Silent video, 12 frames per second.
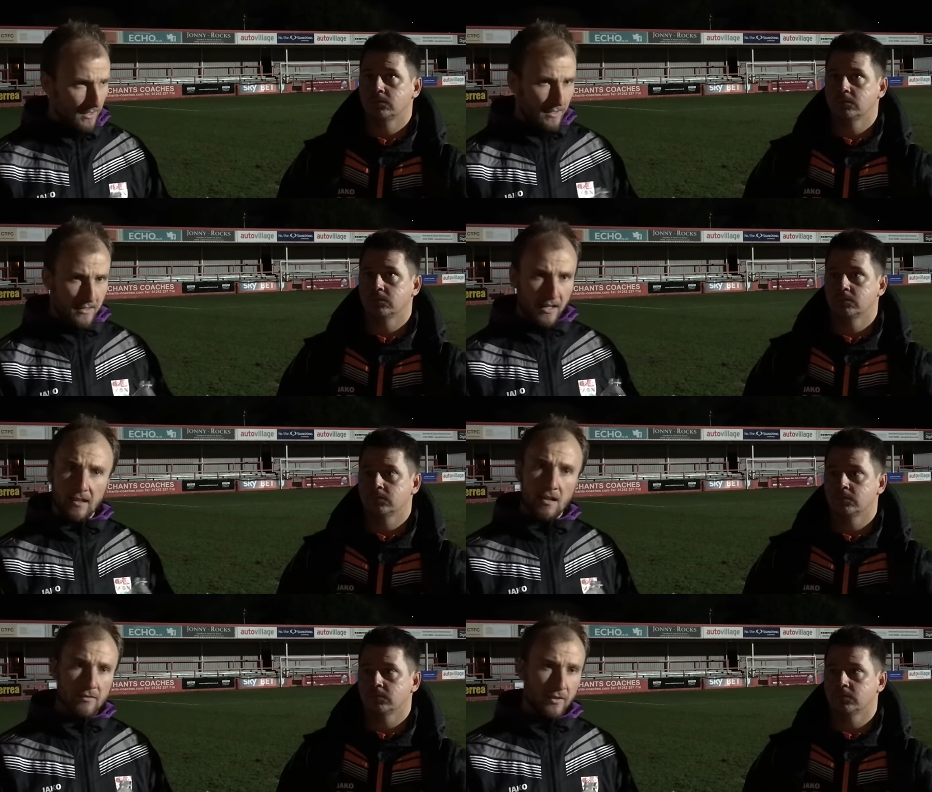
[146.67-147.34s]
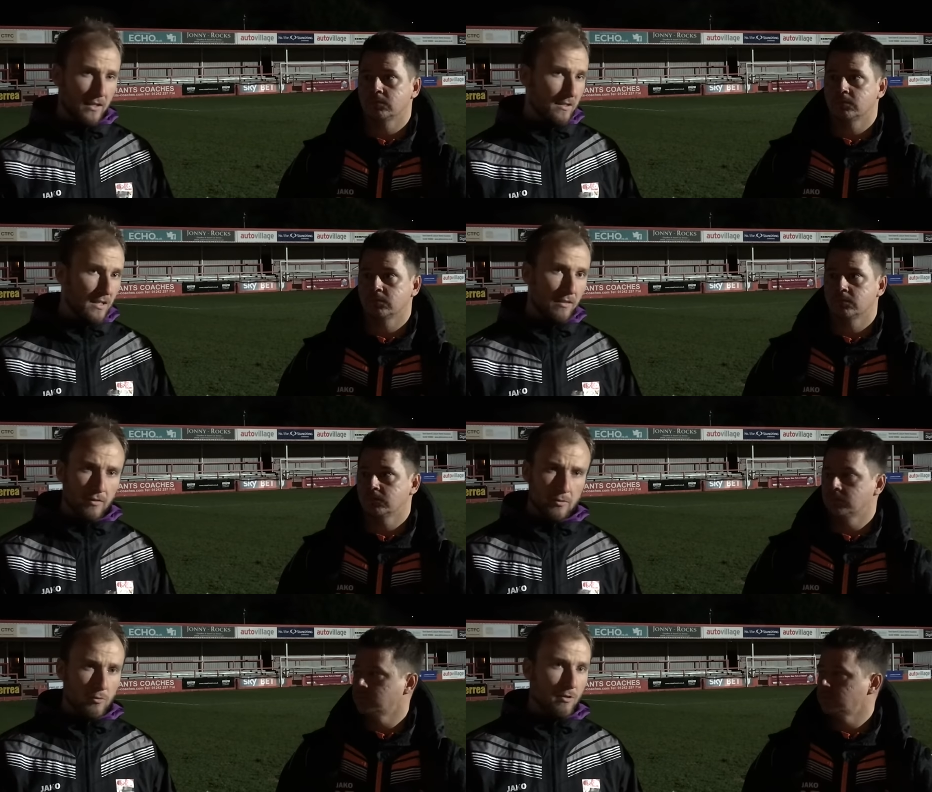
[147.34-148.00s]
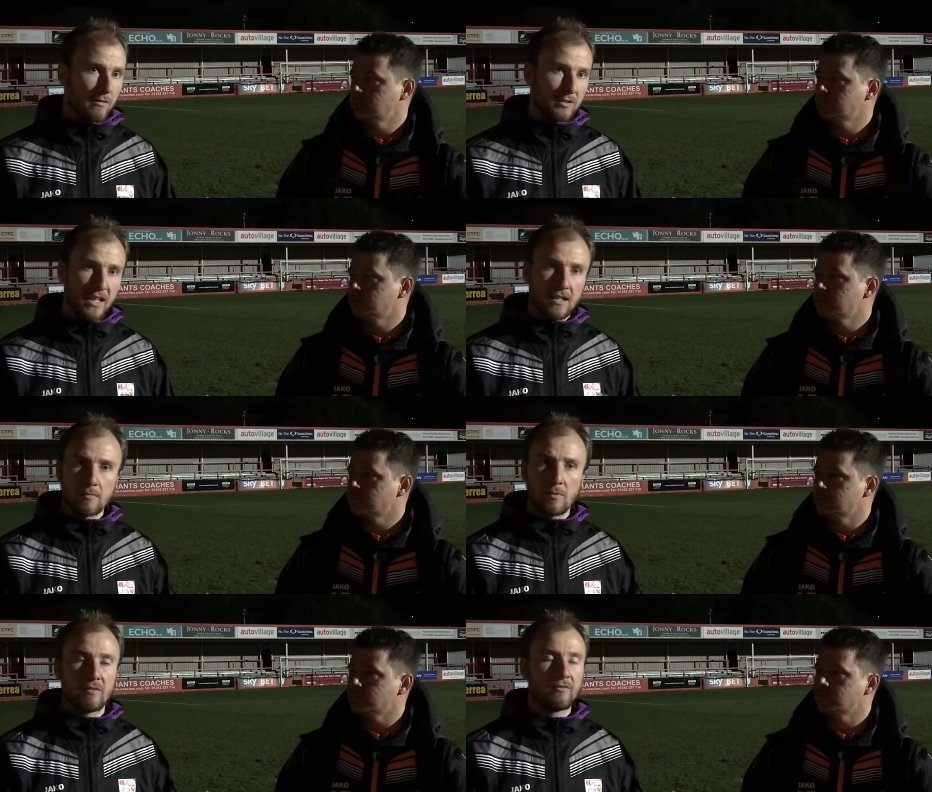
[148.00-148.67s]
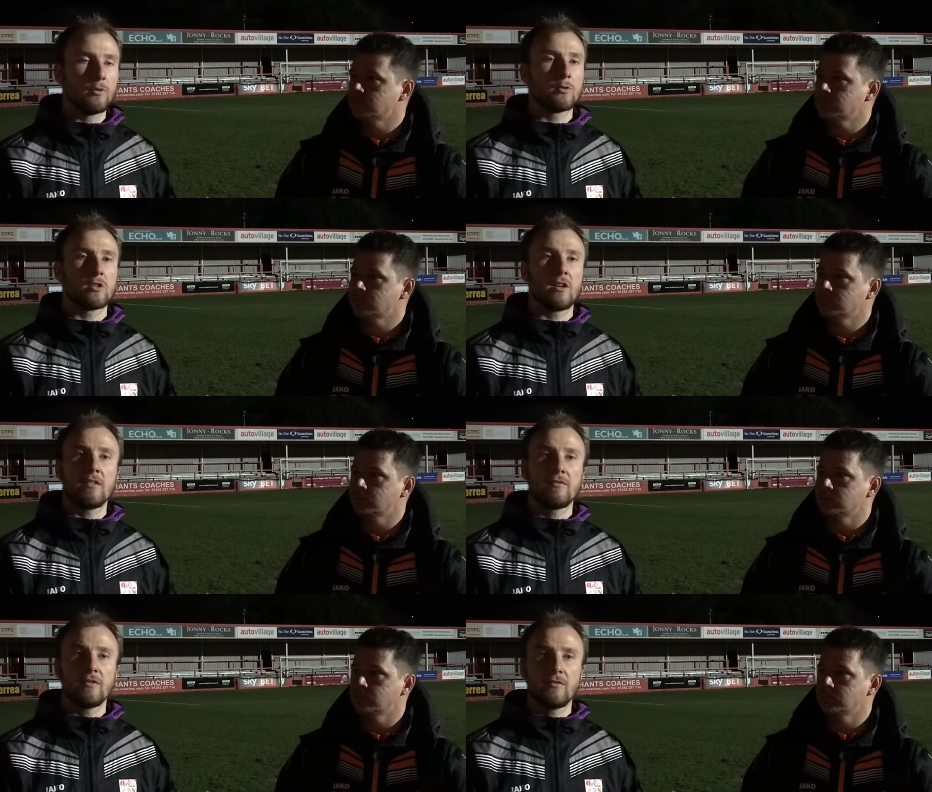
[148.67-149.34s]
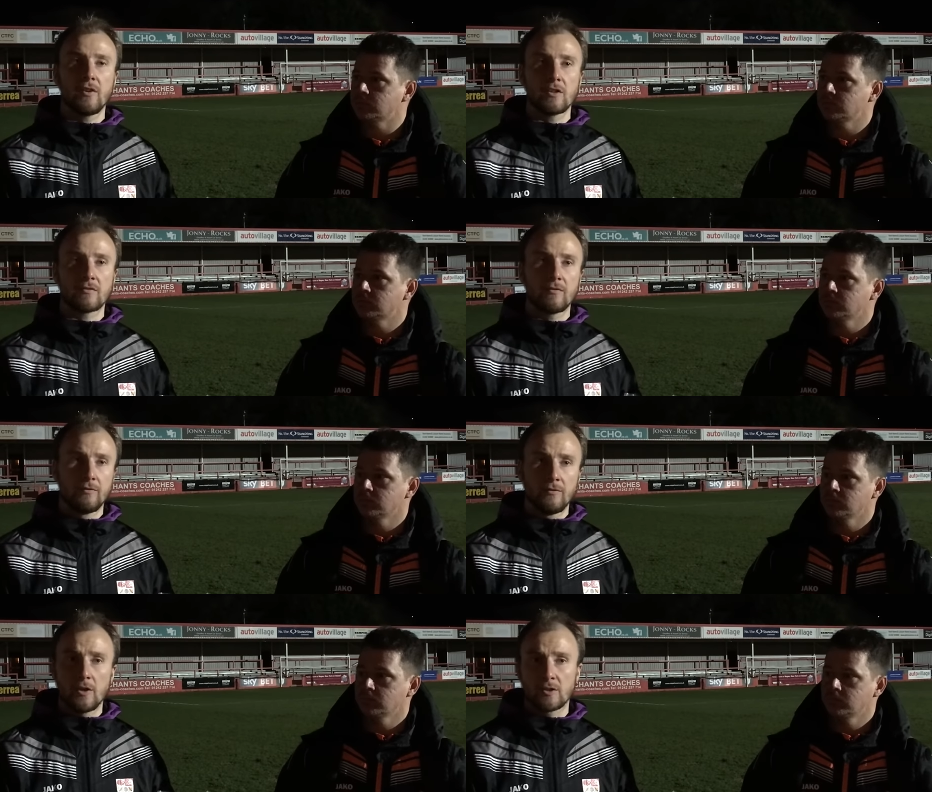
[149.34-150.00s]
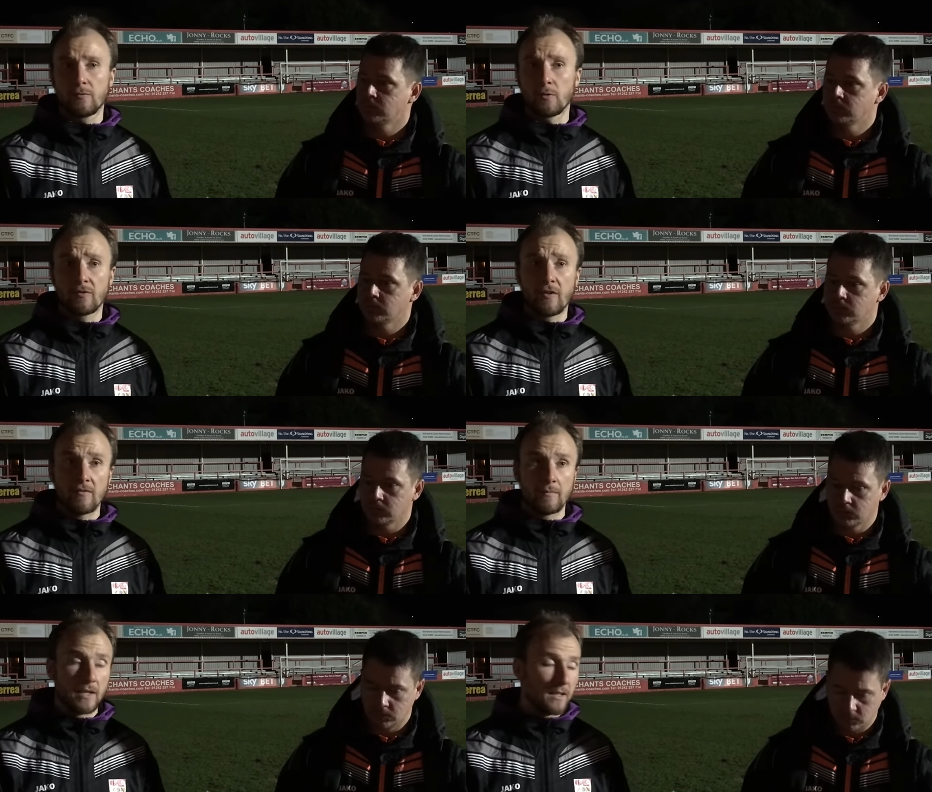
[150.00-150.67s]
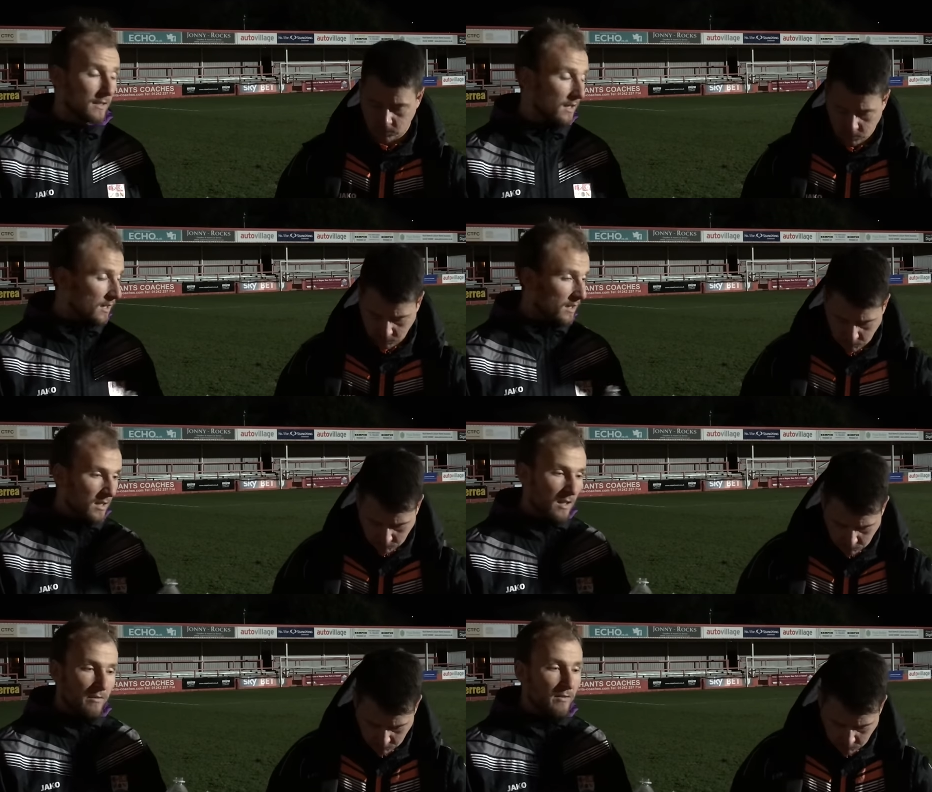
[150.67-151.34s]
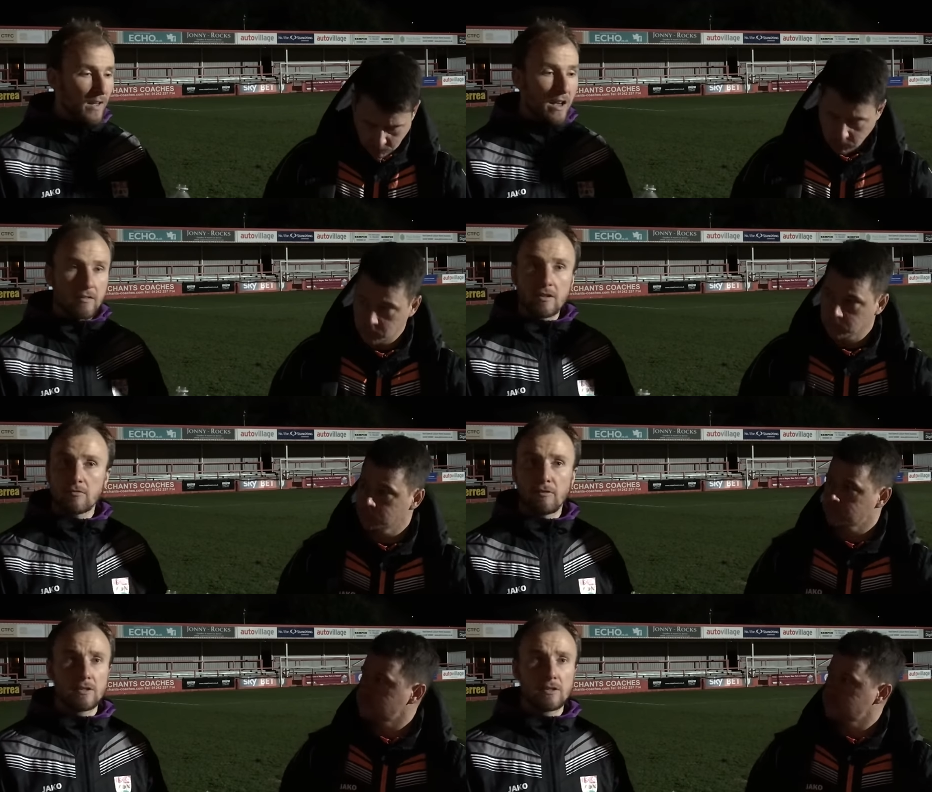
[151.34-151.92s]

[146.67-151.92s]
Speaker 1: Second half against Stevenage, we were outstanding, but unfortunately for the first 45 minutes, for various